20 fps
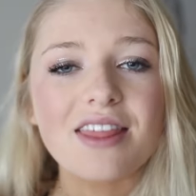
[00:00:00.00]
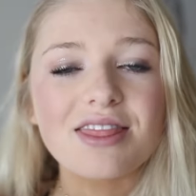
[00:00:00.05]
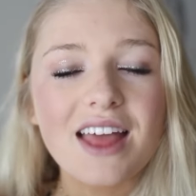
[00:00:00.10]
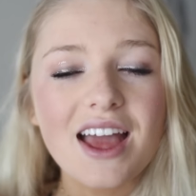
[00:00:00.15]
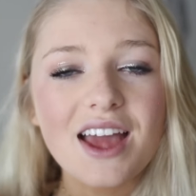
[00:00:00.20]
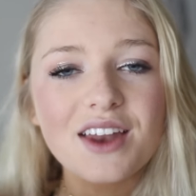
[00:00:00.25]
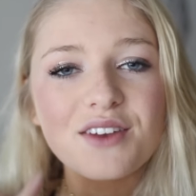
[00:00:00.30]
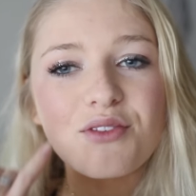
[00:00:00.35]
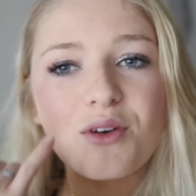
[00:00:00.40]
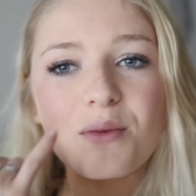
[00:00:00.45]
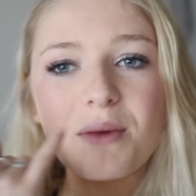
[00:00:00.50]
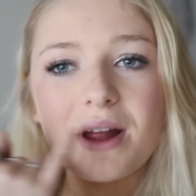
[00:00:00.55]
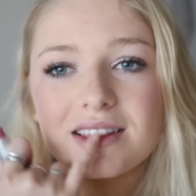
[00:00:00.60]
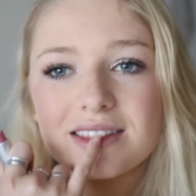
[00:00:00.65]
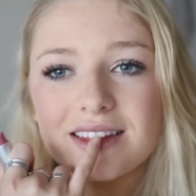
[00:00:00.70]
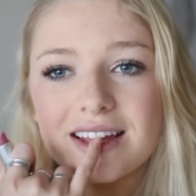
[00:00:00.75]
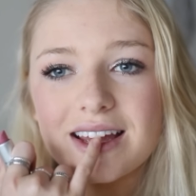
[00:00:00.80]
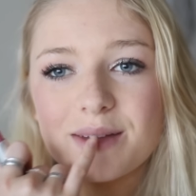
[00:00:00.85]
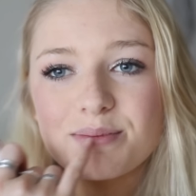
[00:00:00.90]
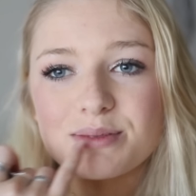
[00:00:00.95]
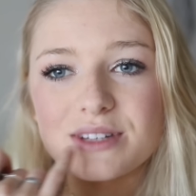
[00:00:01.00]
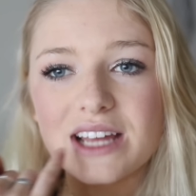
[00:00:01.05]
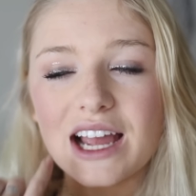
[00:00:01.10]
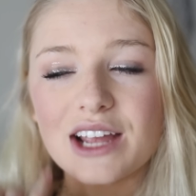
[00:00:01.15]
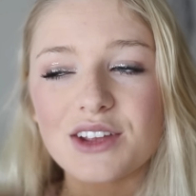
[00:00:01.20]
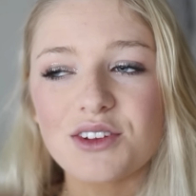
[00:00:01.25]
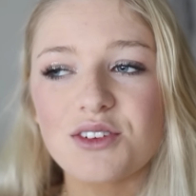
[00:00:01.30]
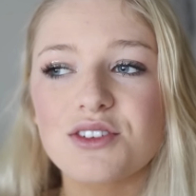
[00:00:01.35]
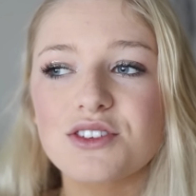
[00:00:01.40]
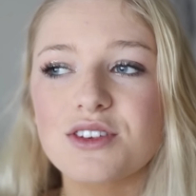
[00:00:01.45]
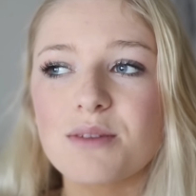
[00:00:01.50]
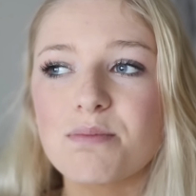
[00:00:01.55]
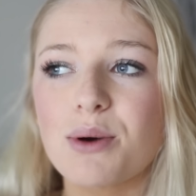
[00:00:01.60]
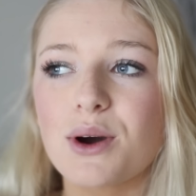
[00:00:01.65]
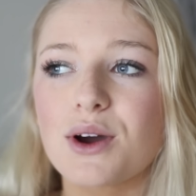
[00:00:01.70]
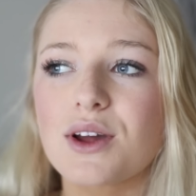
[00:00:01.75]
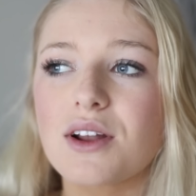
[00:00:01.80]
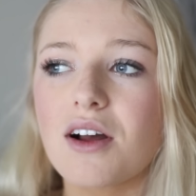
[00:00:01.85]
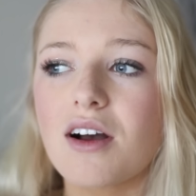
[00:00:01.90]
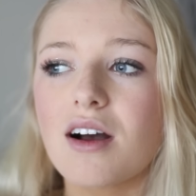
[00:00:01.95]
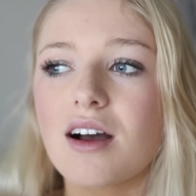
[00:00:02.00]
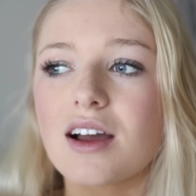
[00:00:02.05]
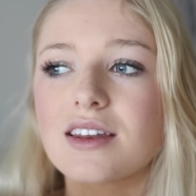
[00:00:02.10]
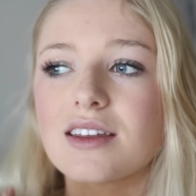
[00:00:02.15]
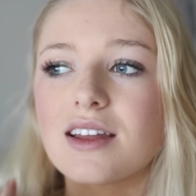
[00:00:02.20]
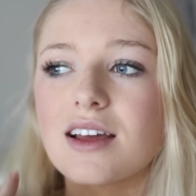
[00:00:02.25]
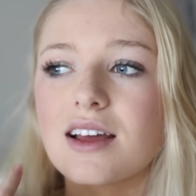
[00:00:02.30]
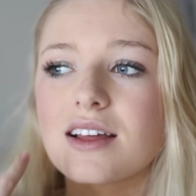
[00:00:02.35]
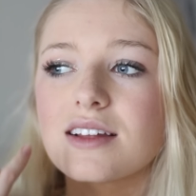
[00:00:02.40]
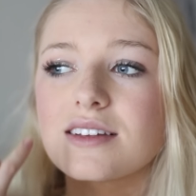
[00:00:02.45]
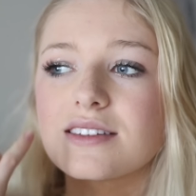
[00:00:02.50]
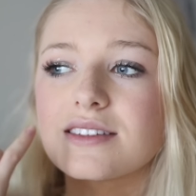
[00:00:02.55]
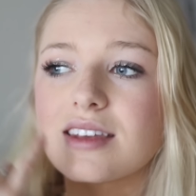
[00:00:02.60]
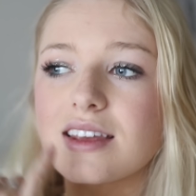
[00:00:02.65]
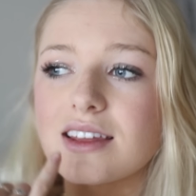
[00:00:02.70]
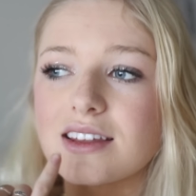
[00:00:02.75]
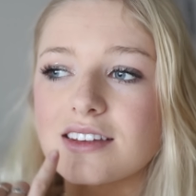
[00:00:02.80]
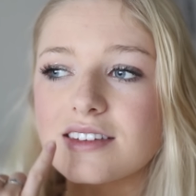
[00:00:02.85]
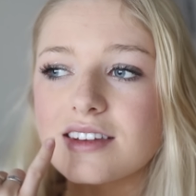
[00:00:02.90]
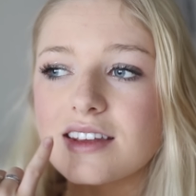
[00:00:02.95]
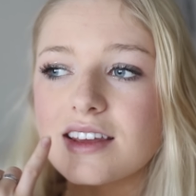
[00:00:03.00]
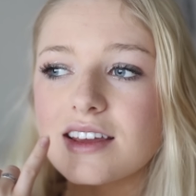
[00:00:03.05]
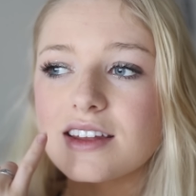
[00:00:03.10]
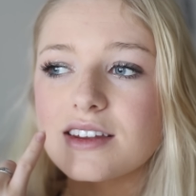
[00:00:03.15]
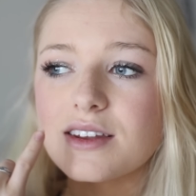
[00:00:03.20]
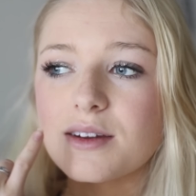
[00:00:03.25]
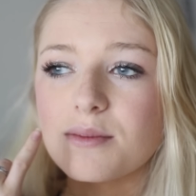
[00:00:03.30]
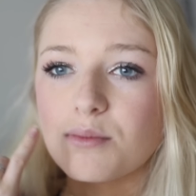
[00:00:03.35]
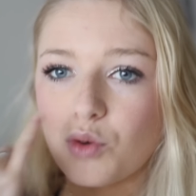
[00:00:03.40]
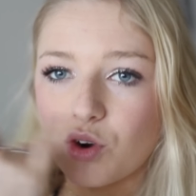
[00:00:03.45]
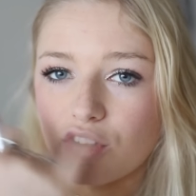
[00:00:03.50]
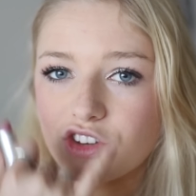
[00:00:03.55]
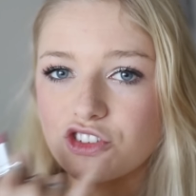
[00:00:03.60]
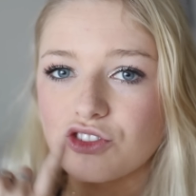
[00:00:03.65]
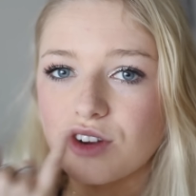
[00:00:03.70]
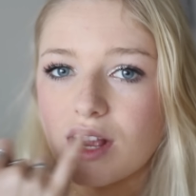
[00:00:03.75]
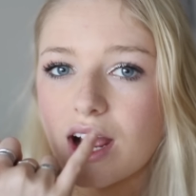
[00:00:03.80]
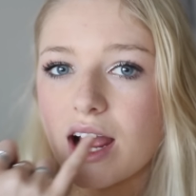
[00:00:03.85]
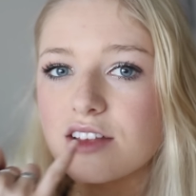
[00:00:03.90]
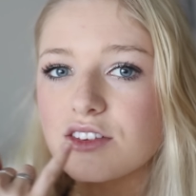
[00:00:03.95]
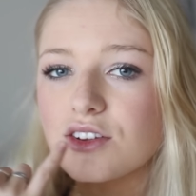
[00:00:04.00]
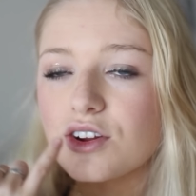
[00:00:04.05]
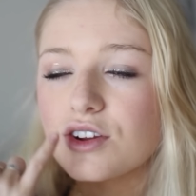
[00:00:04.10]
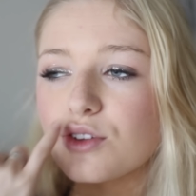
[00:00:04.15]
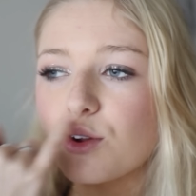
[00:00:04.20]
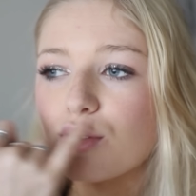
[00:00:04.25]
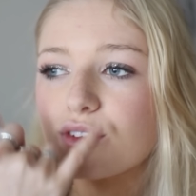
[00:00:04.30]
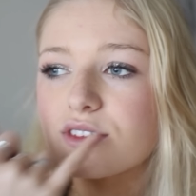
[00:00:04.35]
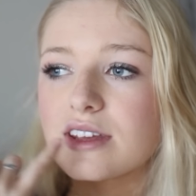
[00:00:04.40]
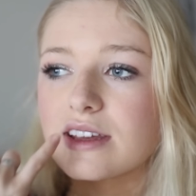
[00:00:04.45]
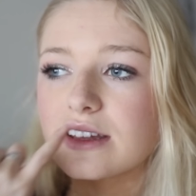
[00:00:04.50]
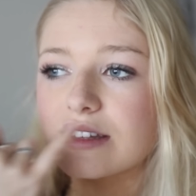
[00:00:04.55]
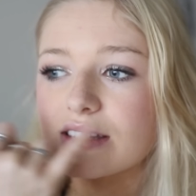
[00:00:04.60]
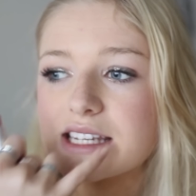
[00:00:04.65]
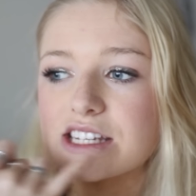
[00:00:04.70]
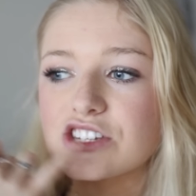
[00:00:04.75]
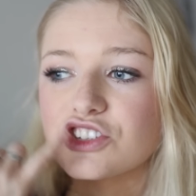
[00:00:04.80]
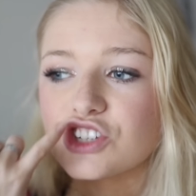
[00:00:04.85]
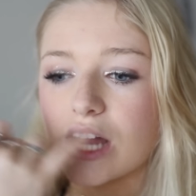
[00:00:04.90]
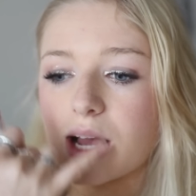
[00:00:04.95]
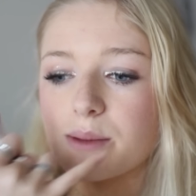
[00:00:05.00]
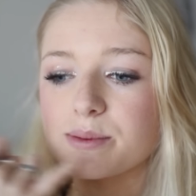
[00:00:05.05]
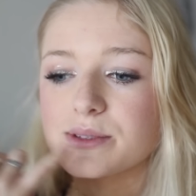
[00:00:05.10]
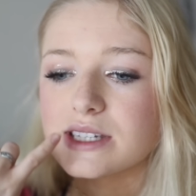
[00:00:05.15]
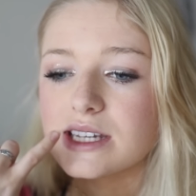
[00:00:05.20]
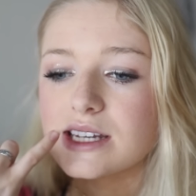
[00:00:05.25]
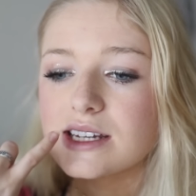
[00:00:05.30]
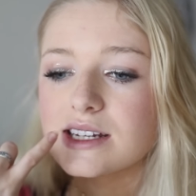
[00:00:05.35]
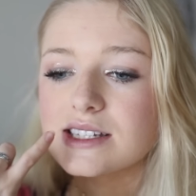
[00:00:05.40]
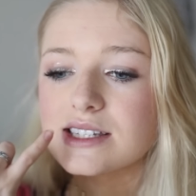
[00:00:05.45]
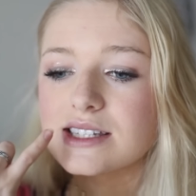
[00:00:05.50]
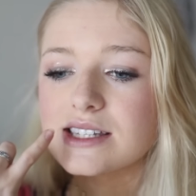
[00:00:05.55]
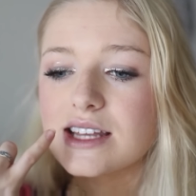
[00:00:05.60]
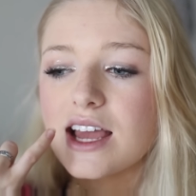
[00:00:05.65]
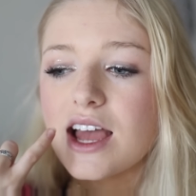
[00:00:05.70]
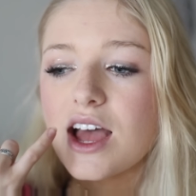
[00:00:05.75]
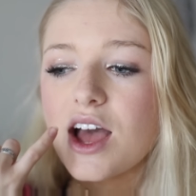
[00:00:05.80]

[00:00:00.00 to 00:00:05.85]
And then for my lips, I used to put on tinted moisturizers or tinted chapsticks.